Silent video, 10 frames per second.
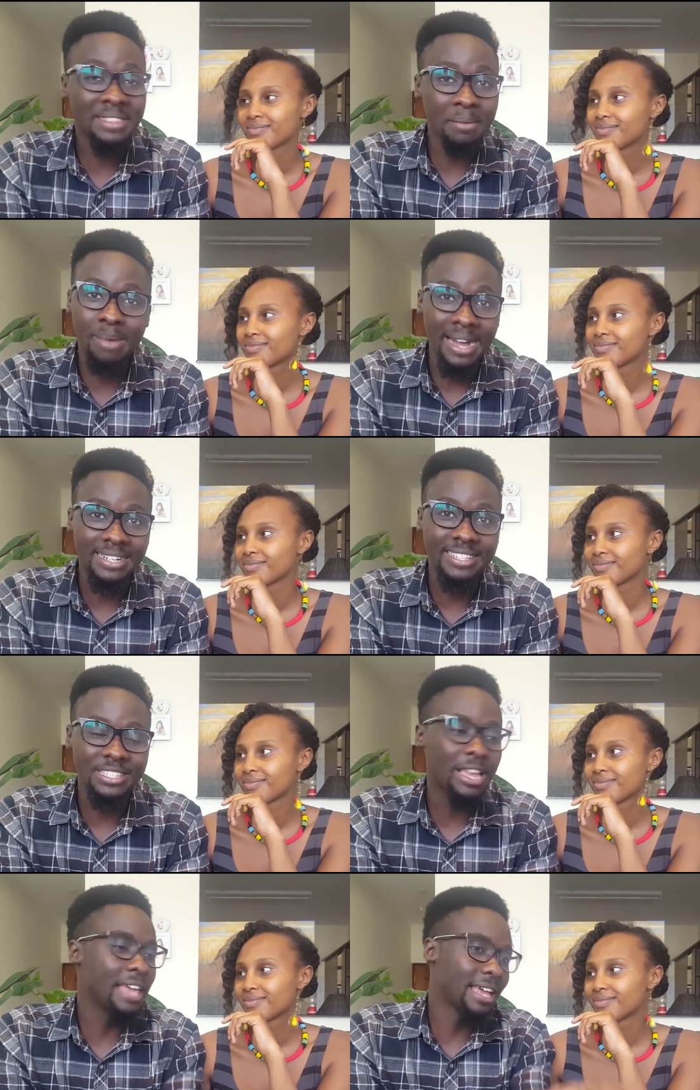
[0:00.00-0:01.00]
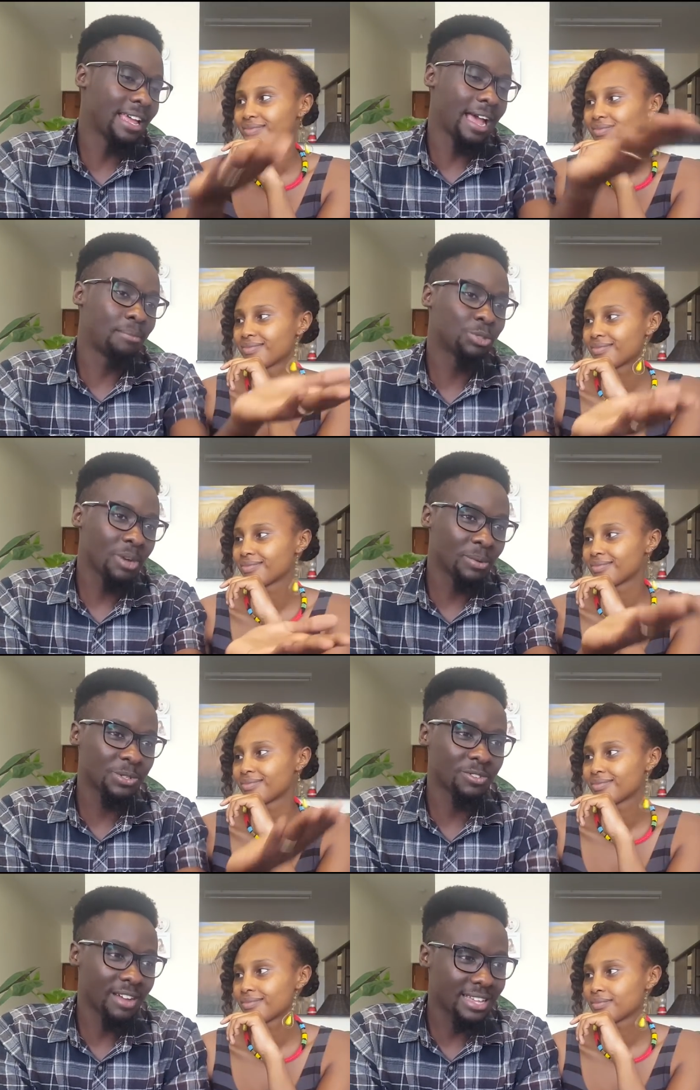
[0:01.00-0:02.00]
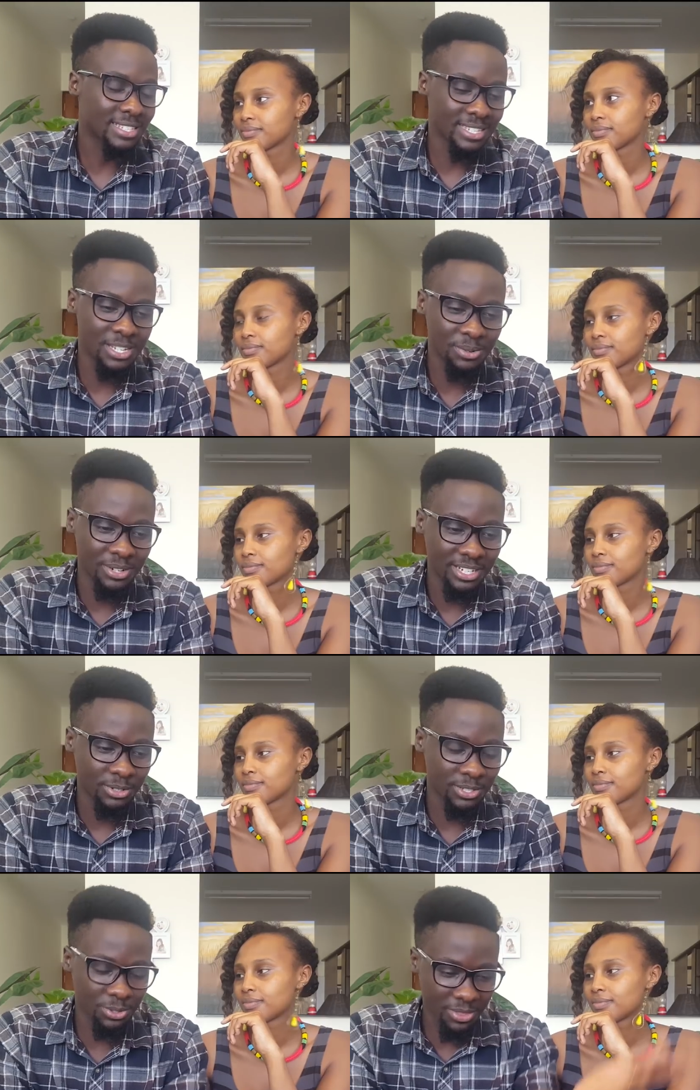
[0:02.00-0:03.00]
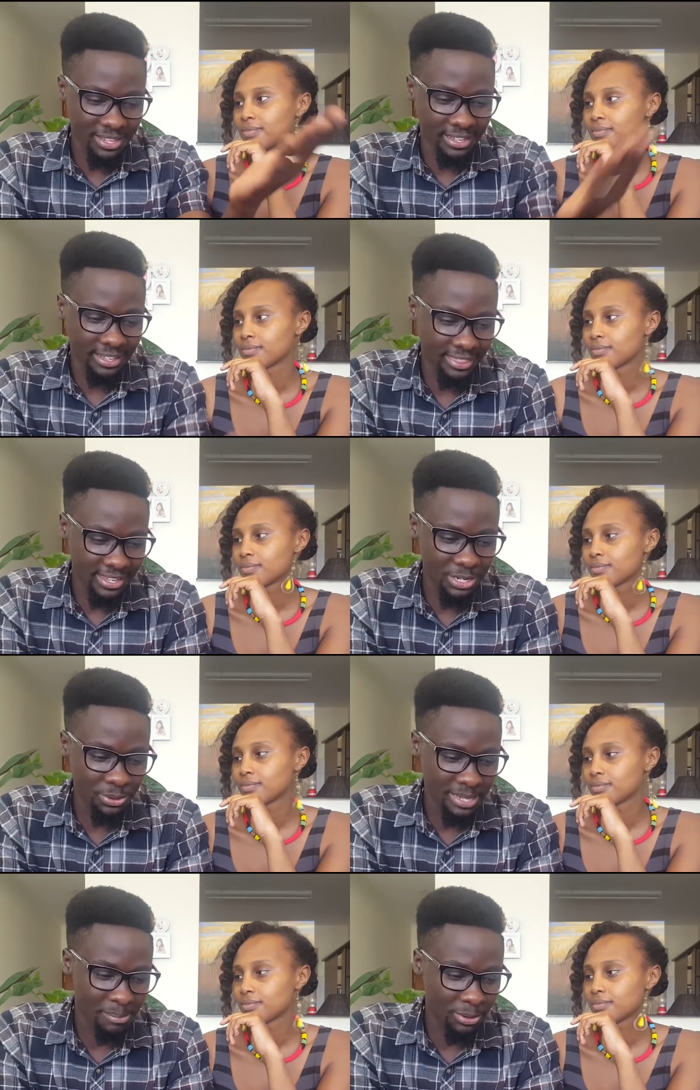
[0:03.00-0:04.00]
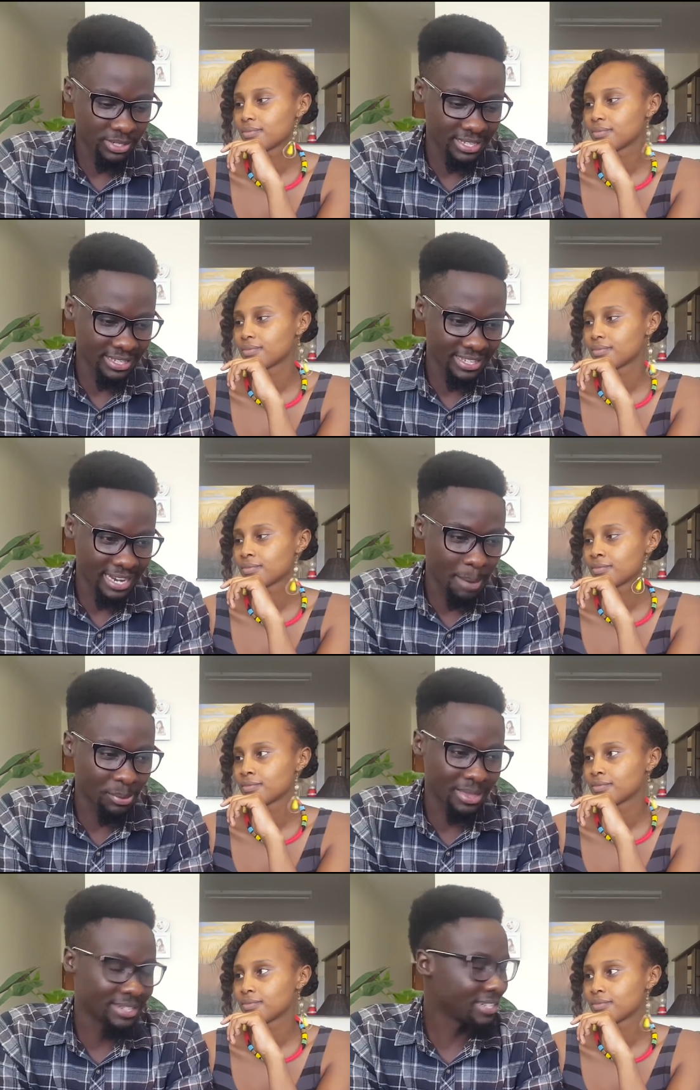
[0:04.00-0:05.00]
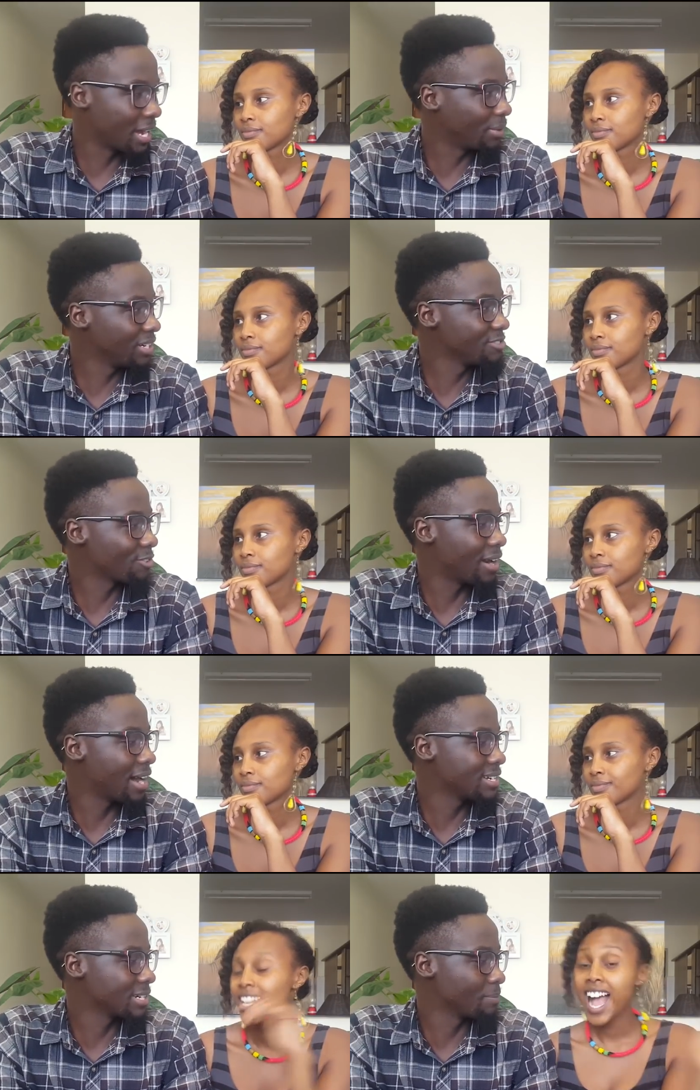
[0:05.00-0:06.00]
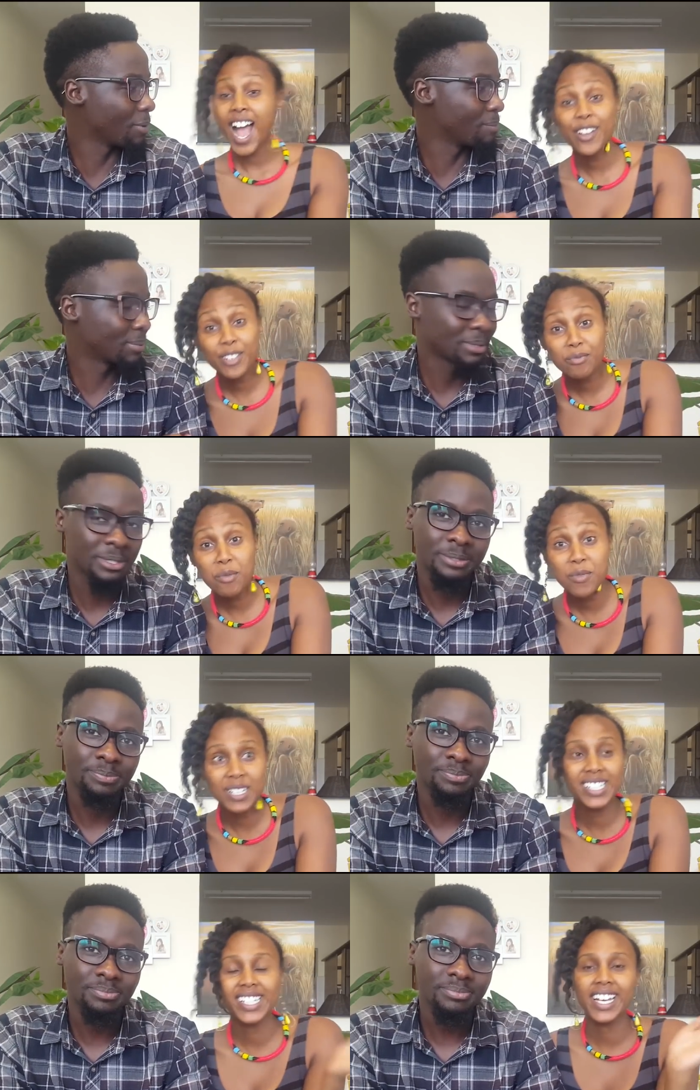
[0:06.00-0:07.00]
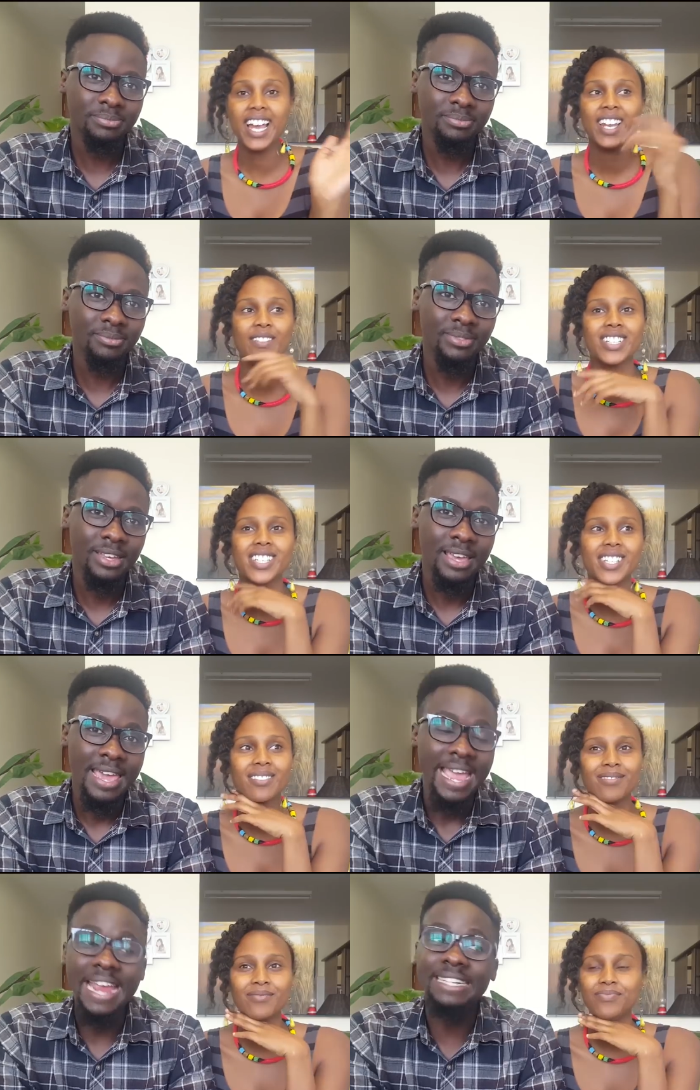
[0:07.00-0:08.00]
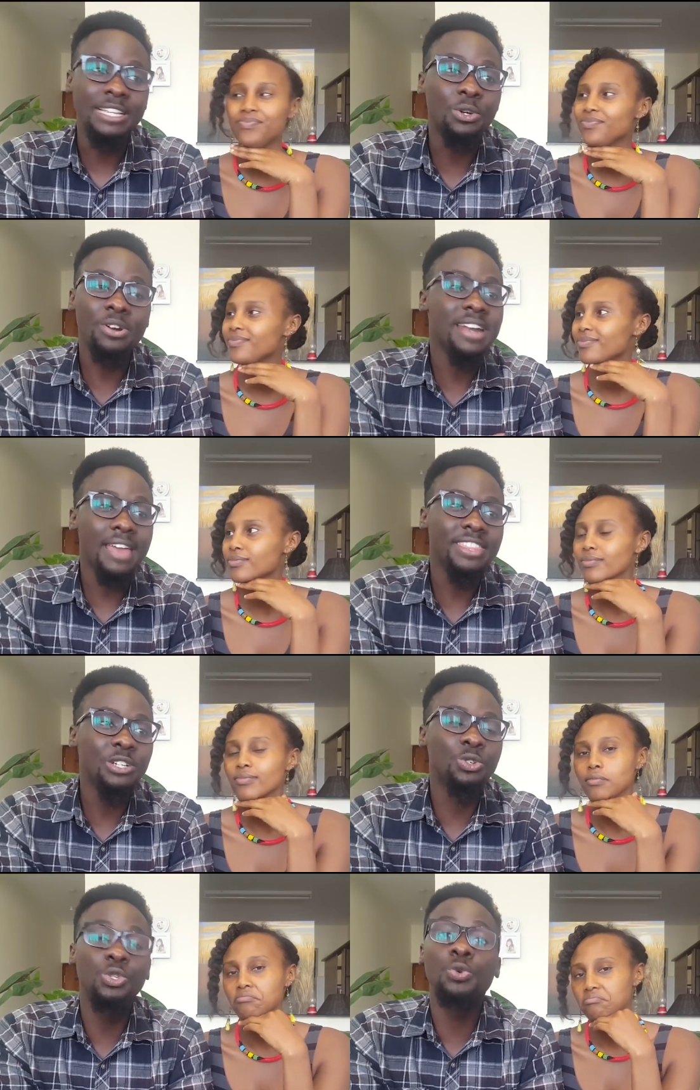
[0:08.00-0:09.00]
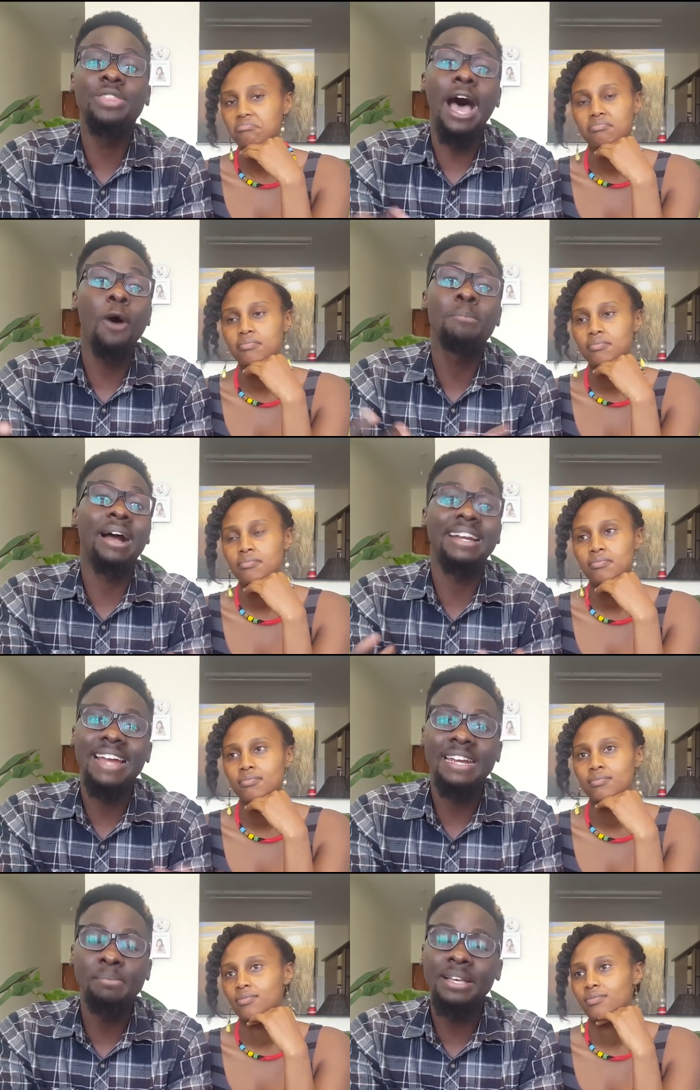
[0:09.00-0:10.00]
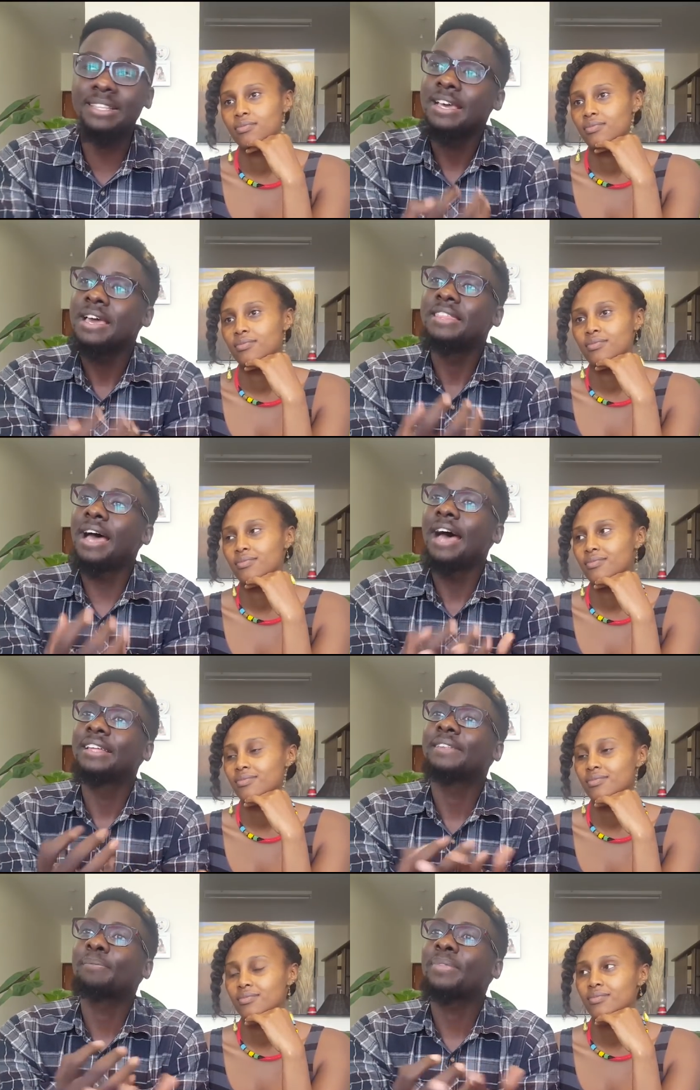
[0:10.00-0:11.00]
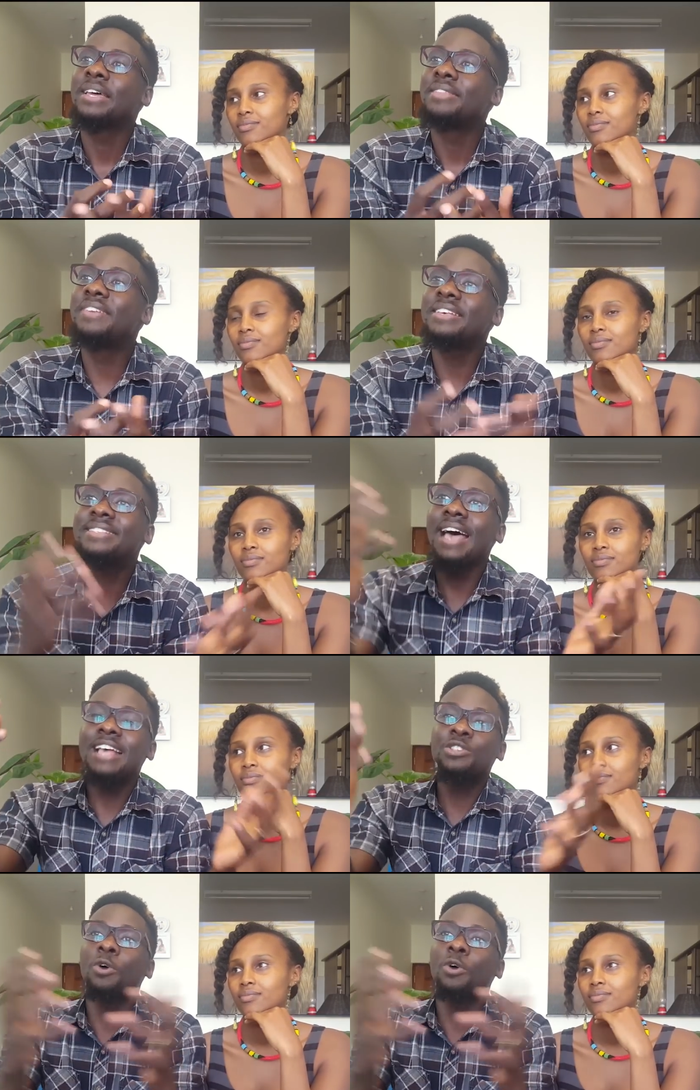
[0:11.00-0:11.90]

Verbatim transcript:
Speaker 1: the banks. I, am sure most of us knew saw the, the news about the, the couple that did a wedding for a hundred.
Speaker 2: Hundred ah, bob wedding, I love it.
Speaker 1: It has got nothing to do with how magnanimous, the size or